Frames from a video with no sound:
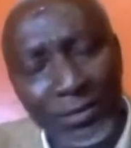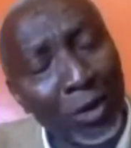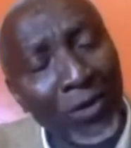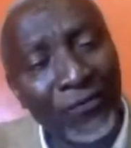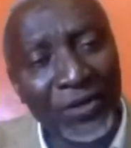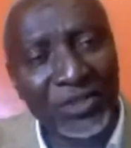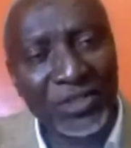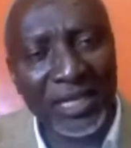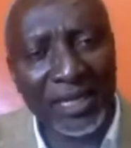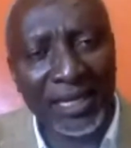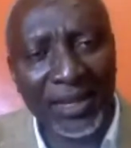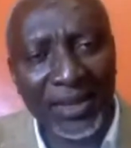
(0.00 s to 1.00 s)
So
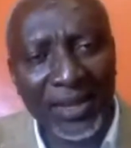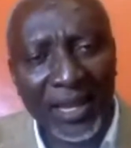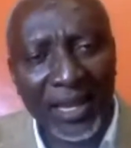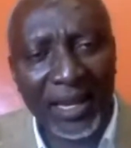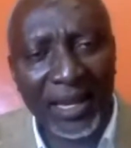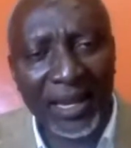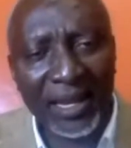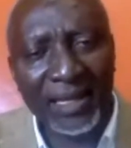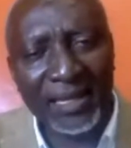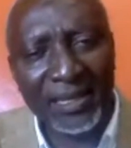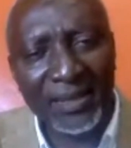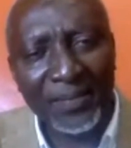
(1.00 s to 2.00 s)
unfortunately,
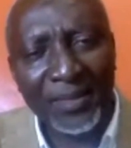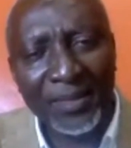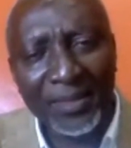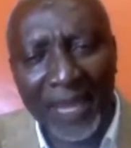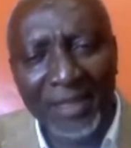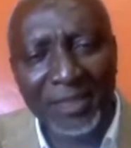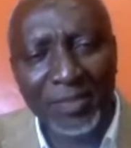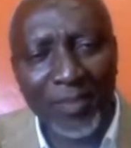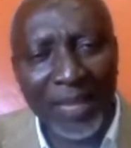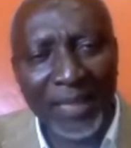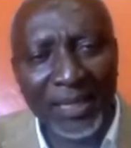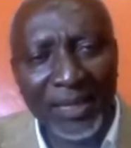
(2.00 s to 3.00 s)
that is
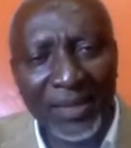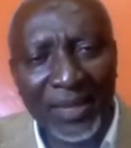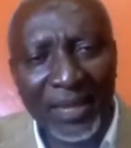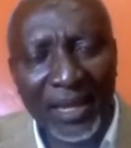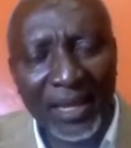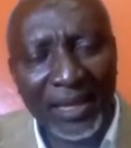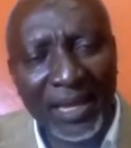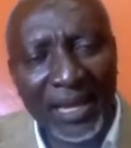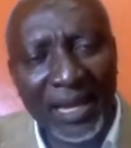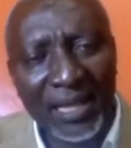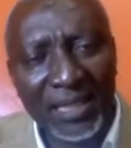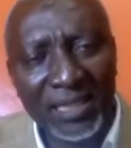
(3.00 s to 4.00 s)
Mali. And
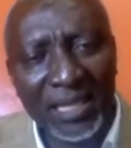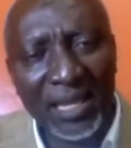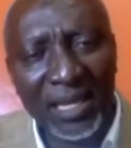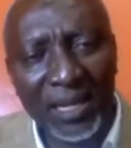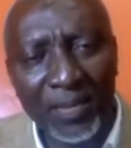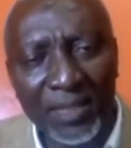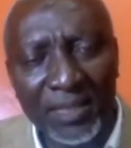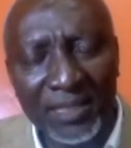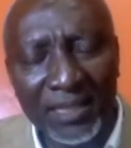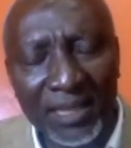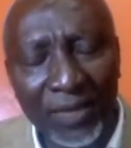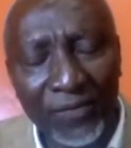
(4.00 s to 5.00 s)
it's a little bit
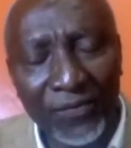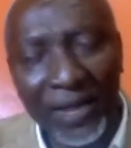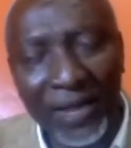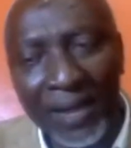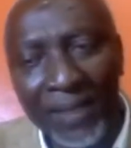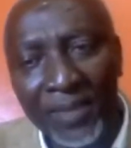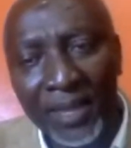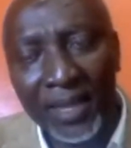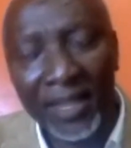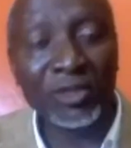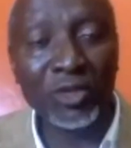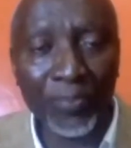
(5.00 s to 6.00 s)
of
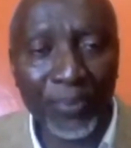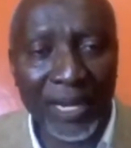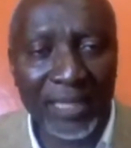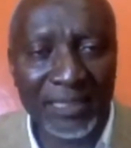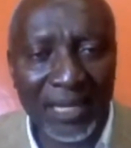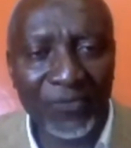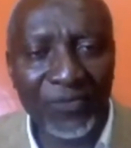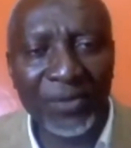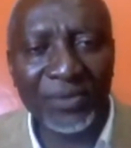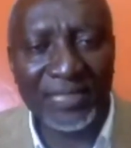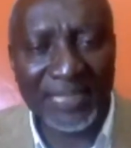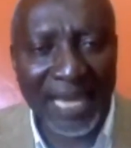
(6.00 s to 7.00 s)
a surprise and
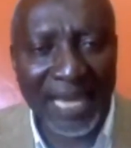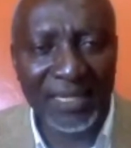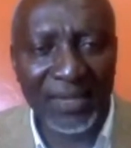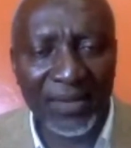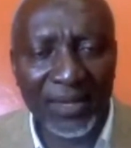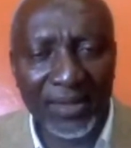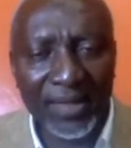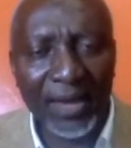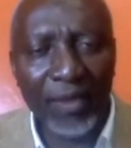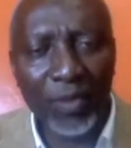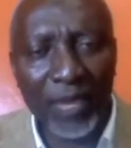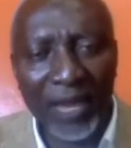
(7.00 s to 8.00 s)
very sad
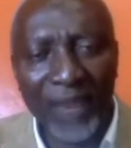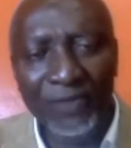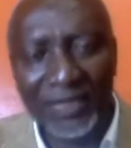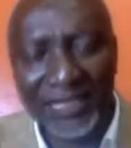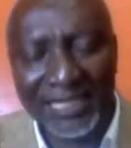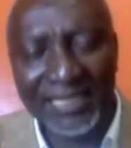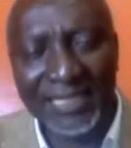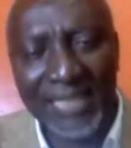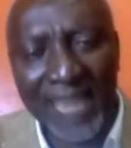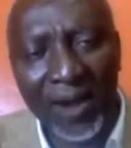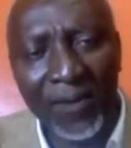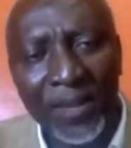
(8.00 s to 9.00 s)
that we have to sit
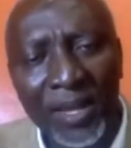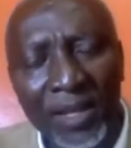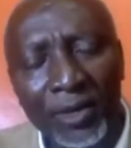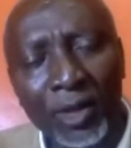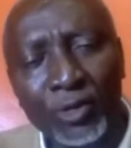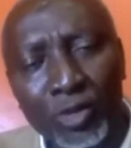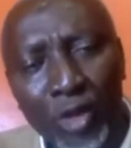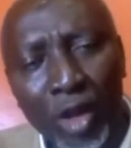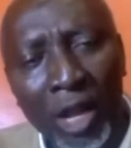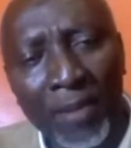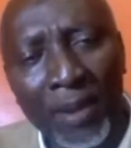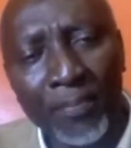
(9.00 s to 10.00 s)
now, not to
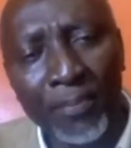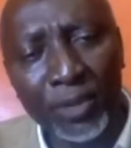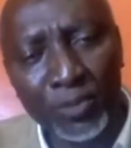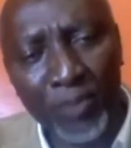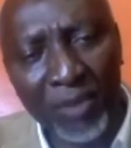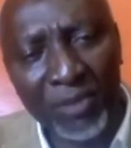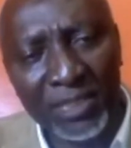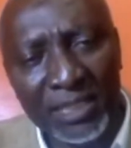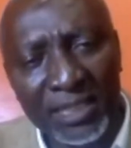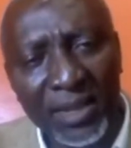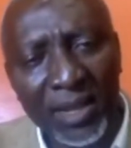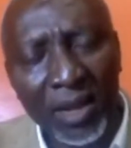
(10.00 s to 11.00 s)
talk about
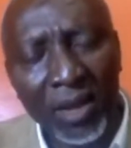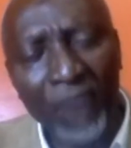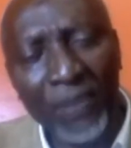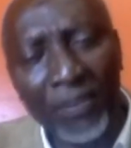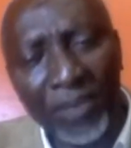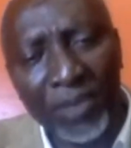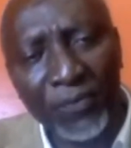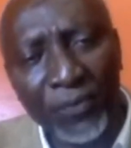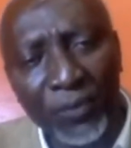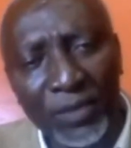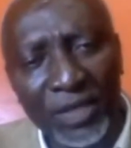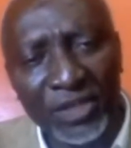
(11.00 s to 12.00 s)
prosperity of a
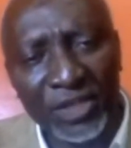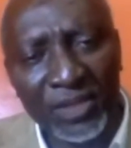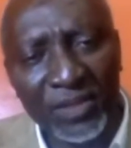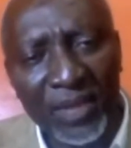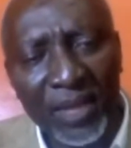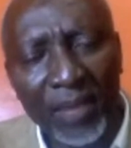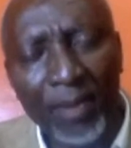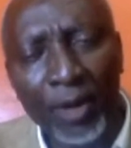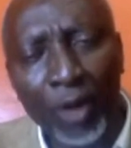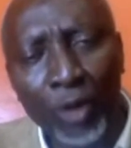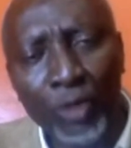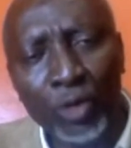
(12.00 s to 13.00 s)
beautiful nation, but
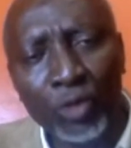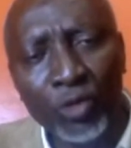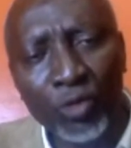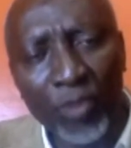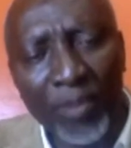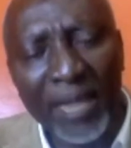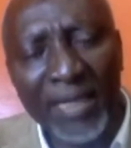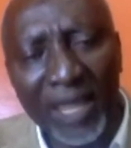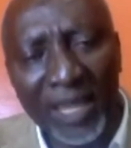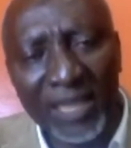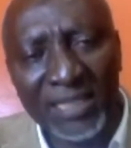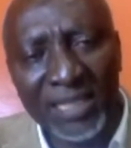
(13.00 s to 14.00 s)
also to remind
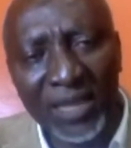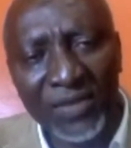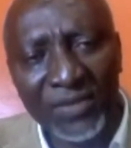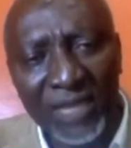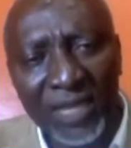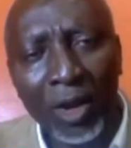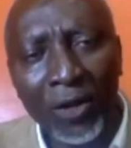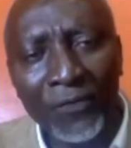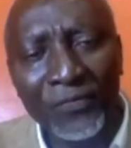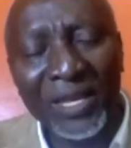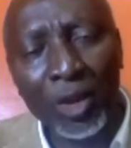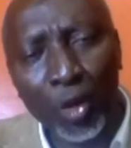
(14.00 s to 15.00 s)
ourselves of
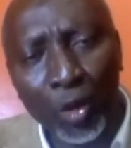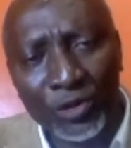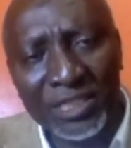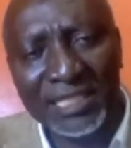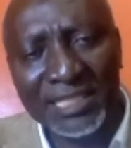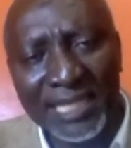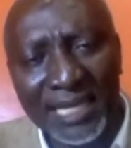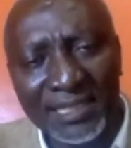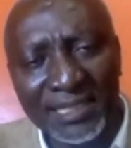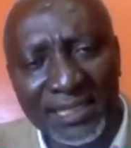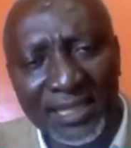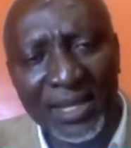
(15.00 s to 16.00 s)

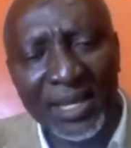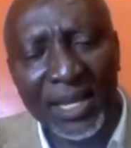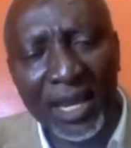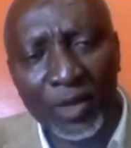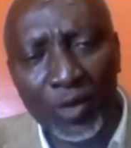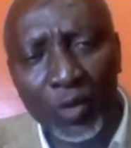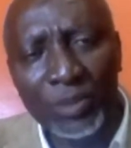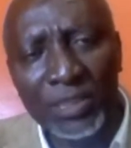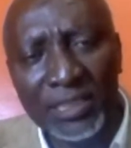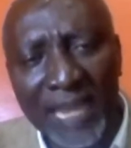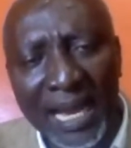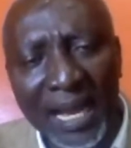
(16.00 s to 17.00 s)
inconsistency and coup
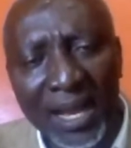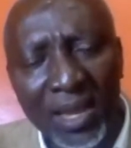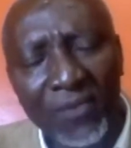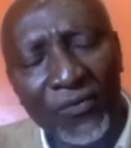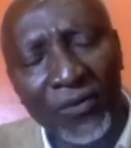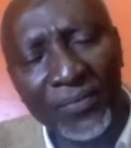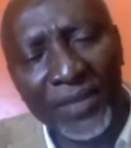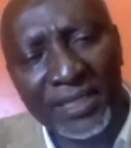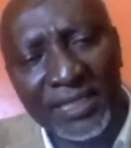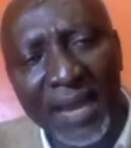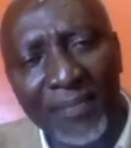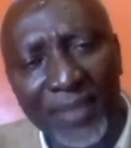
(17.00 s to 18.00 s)
d'etat from the
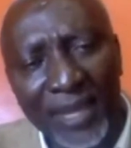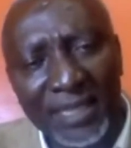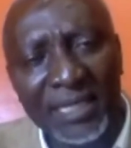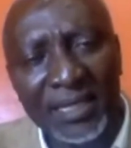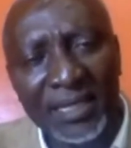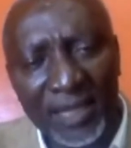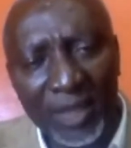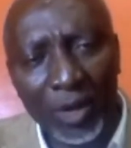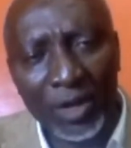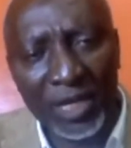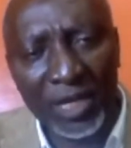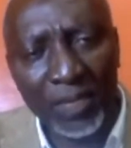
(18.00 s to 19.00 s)
time that they
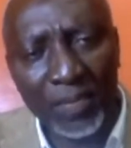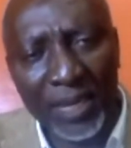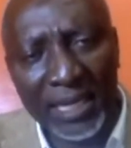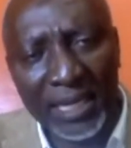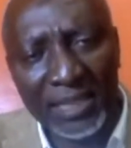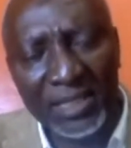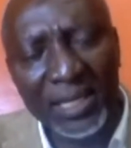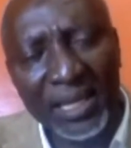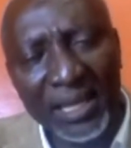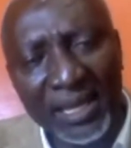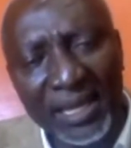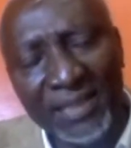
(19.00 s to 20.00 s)
got independence
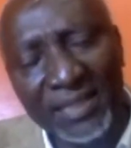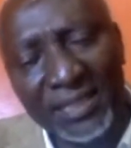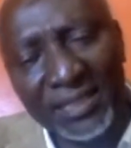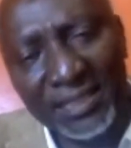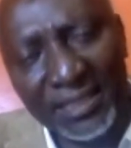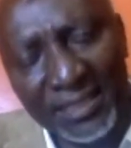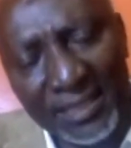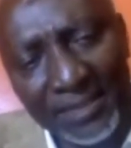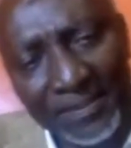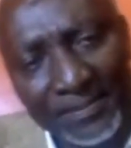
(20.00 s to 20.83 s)
in 1960.